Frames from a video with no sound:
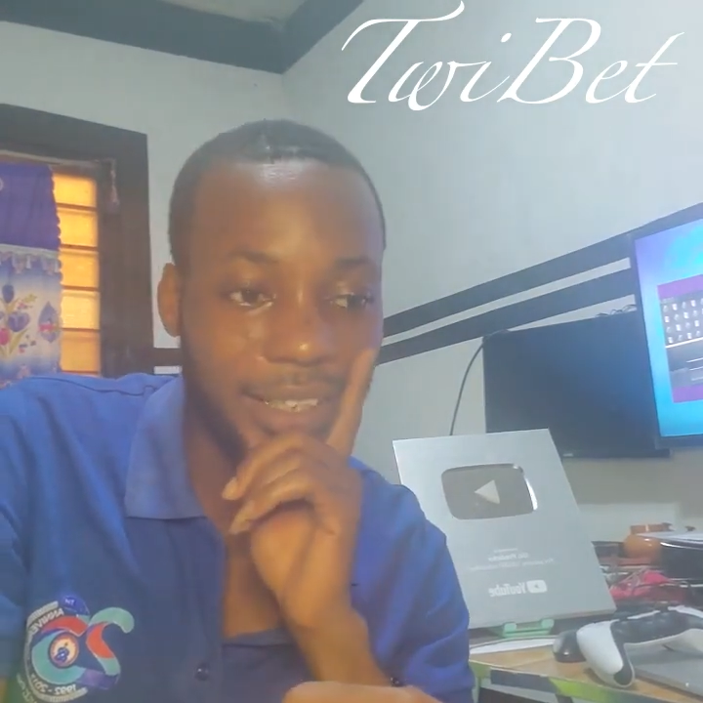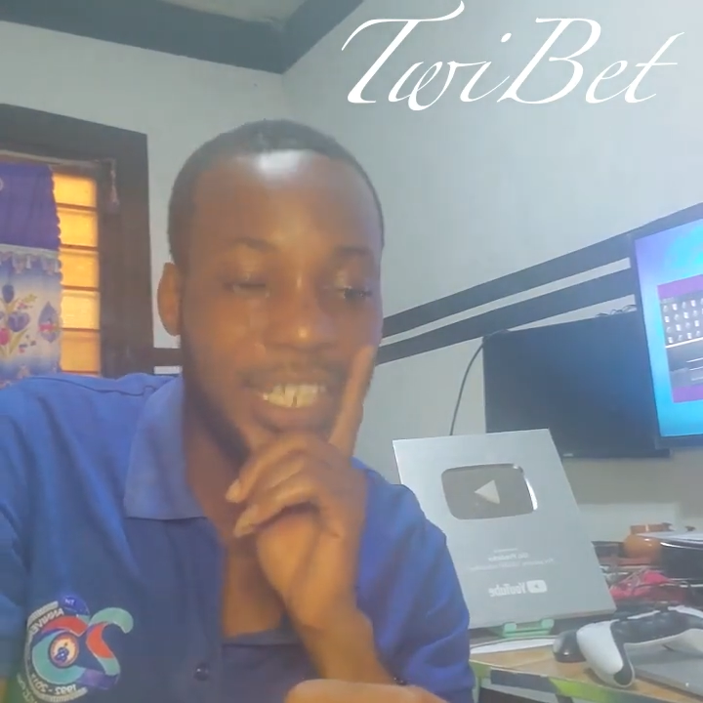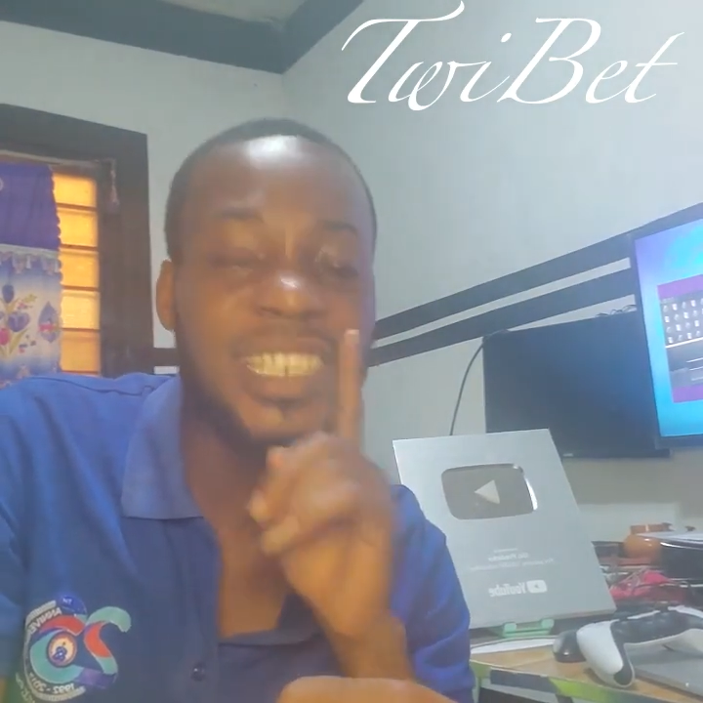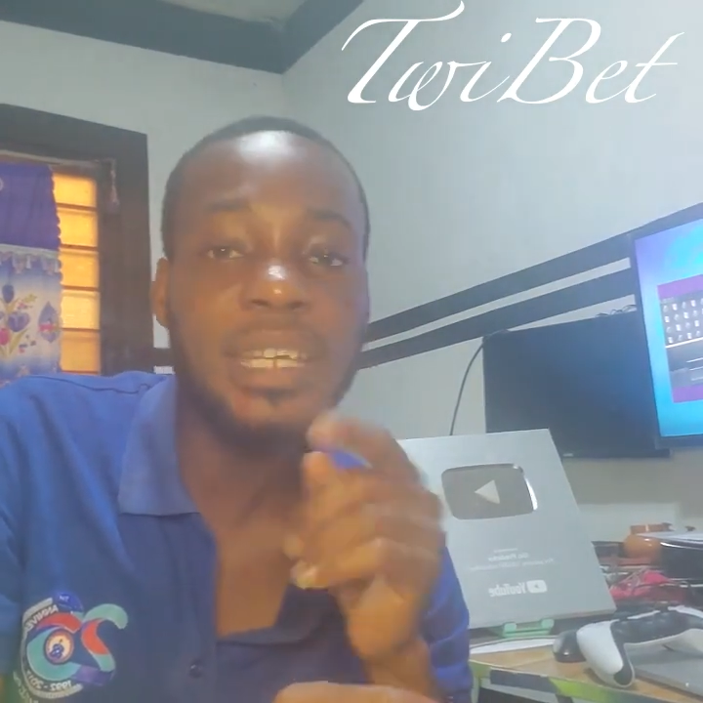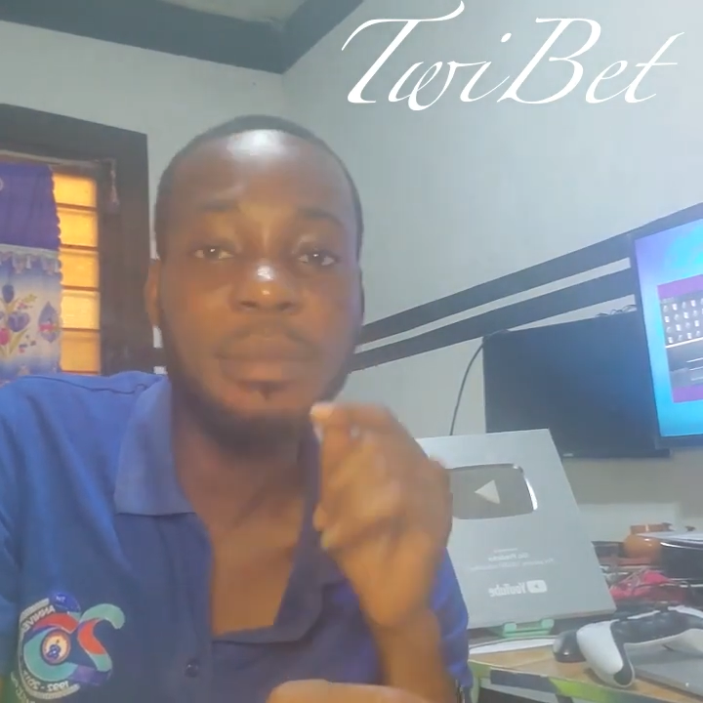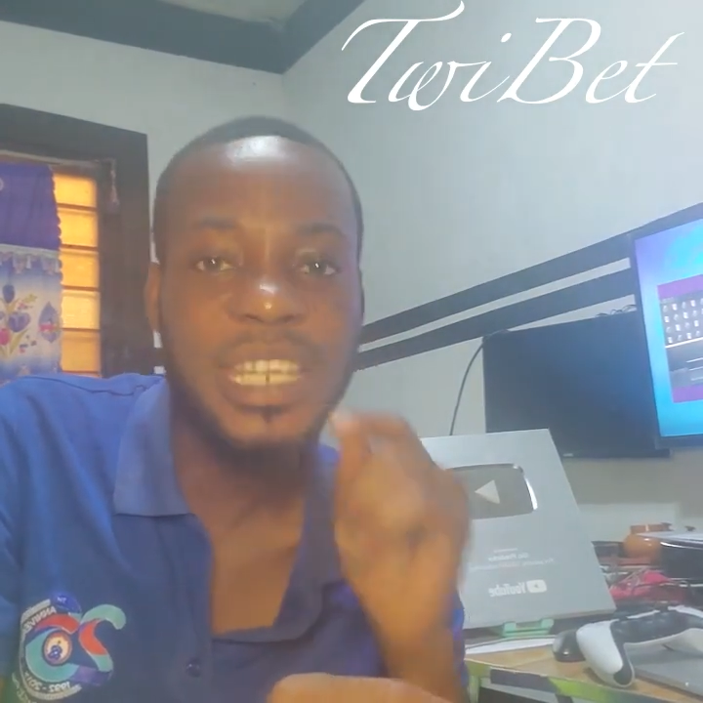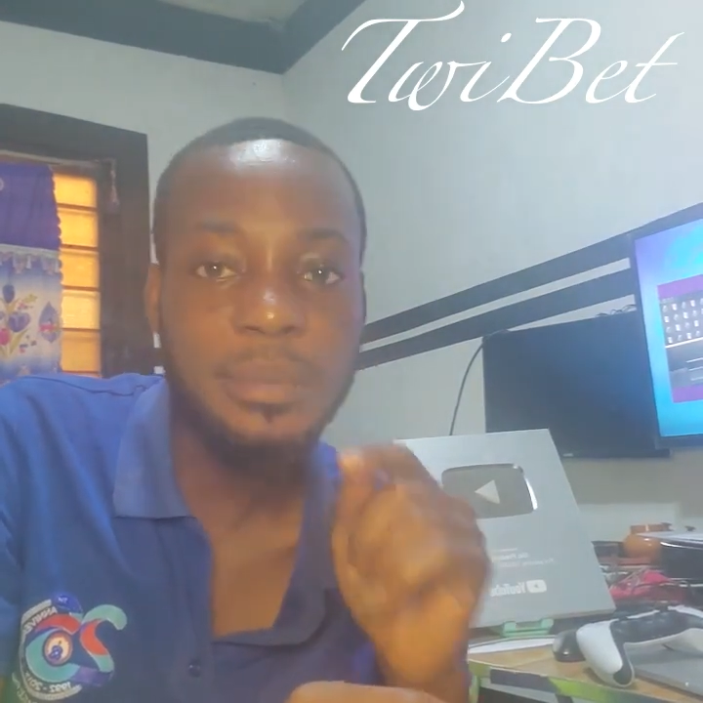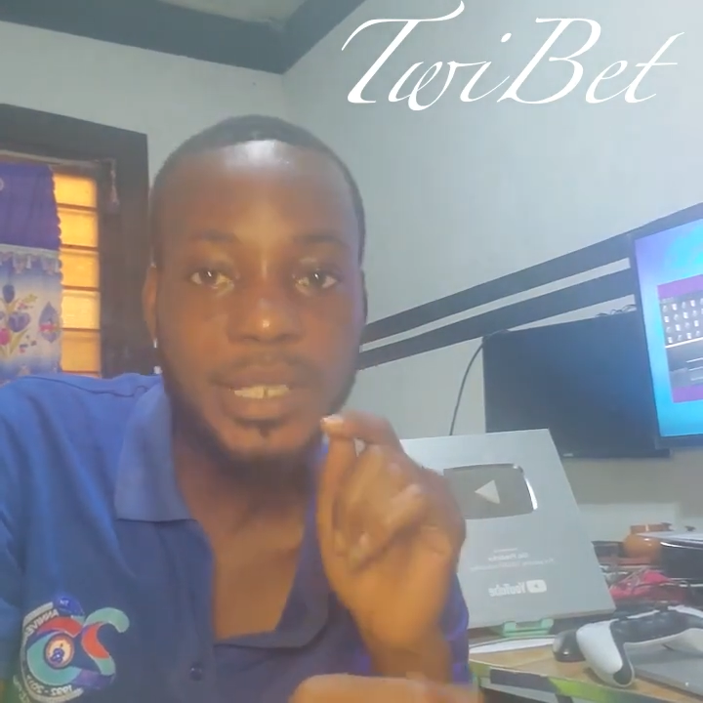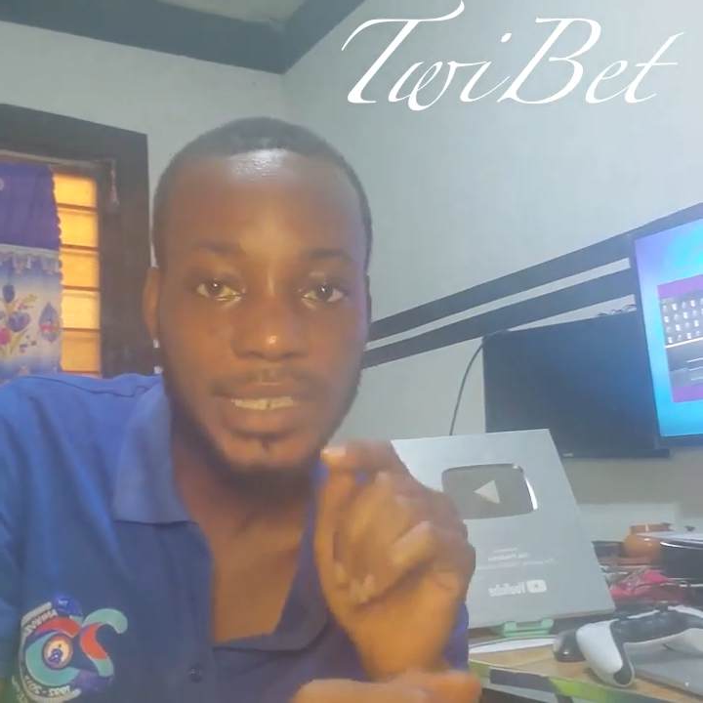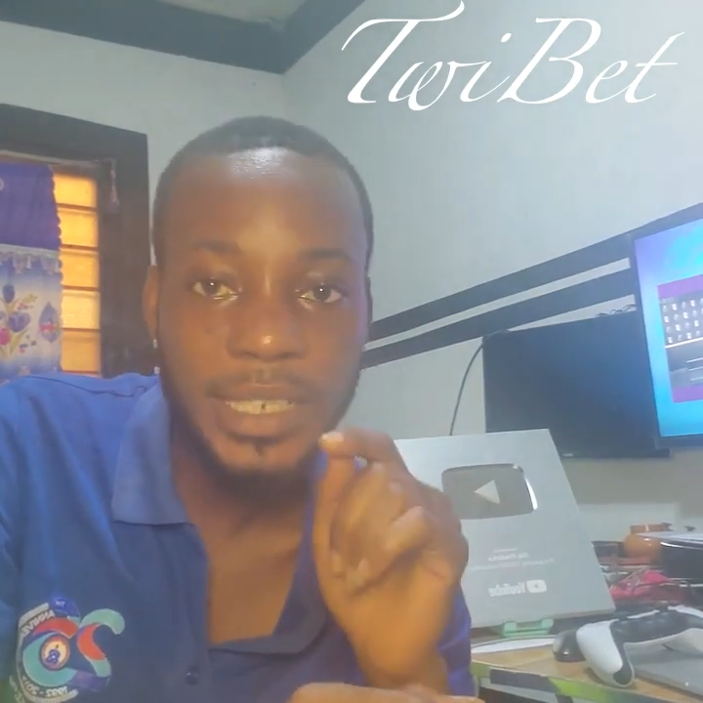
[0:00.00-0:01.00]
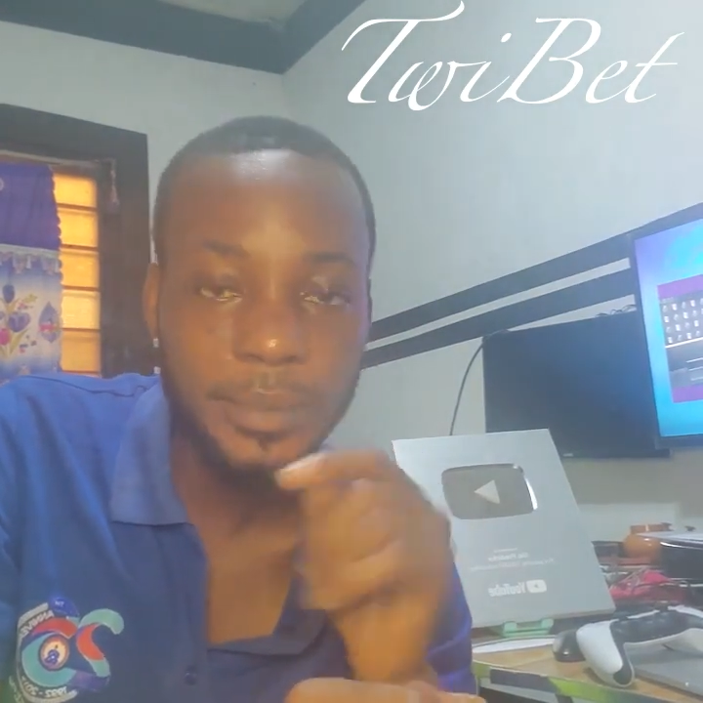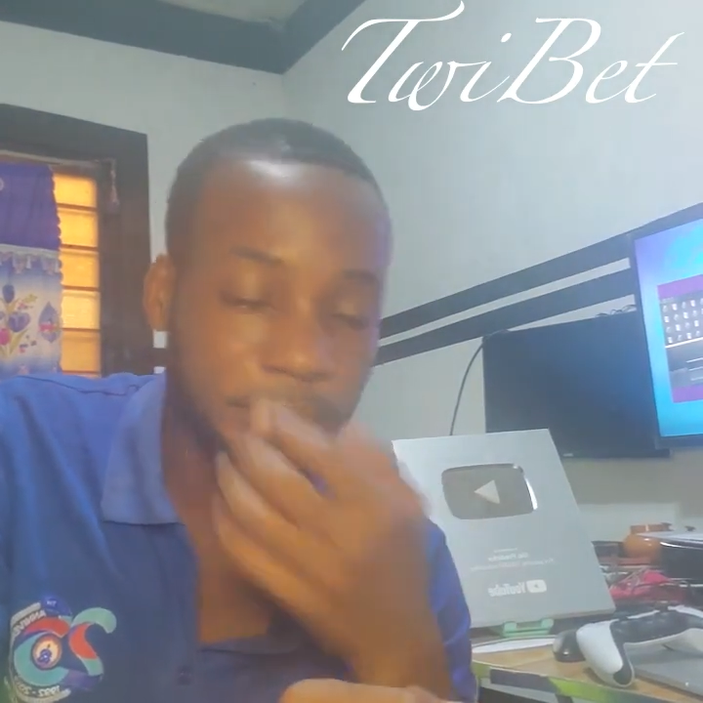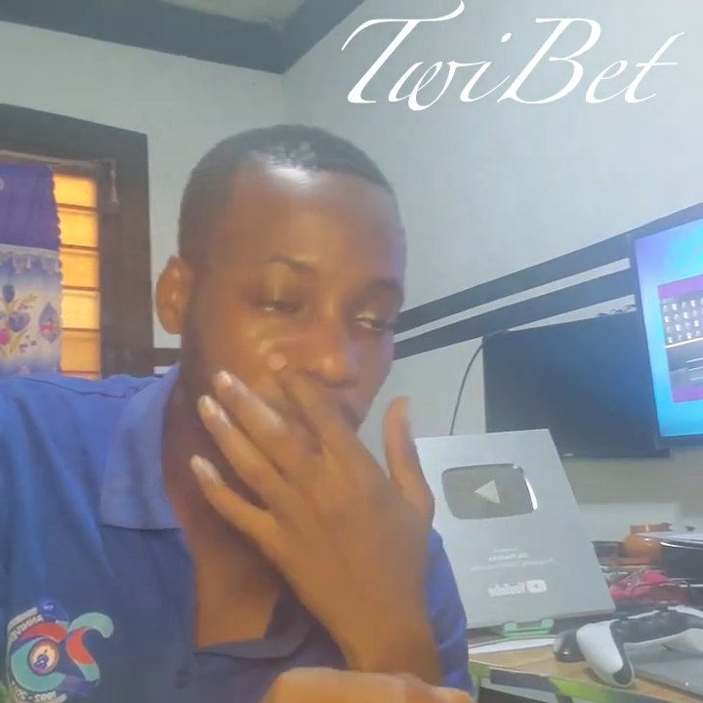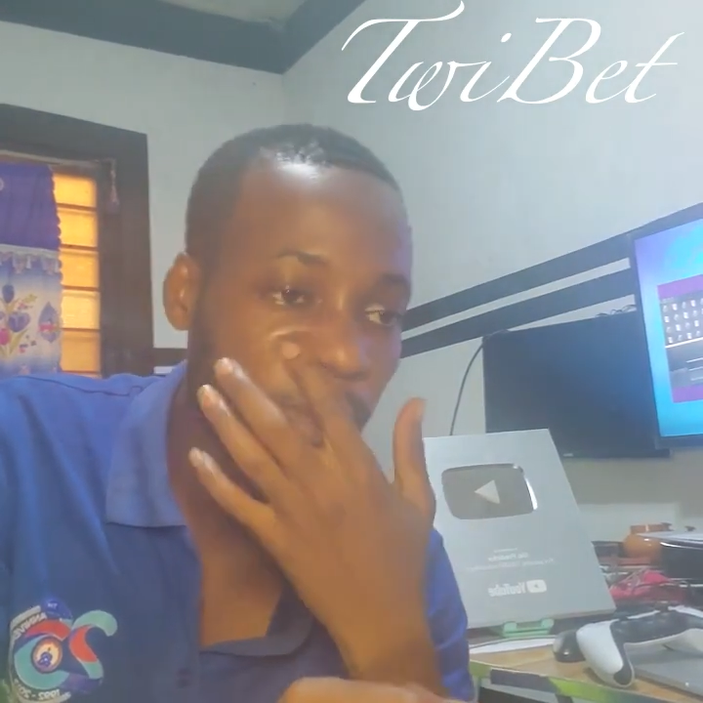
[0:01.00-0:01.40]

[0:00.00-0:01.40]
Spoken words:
any game in the same.